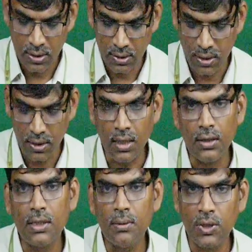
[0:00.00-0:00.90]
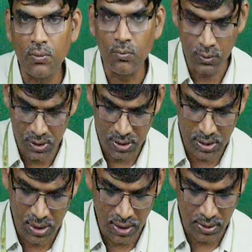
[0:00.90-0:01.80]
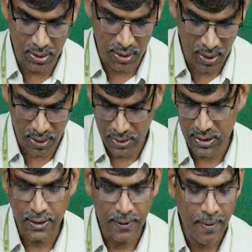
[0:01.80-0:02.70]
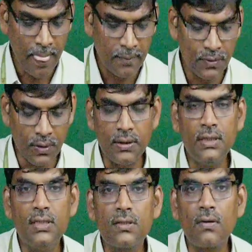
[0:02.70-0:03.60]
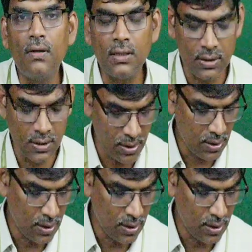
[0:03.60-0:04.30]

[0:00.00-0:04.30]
their terminal voltages, like that currents. So this is called as a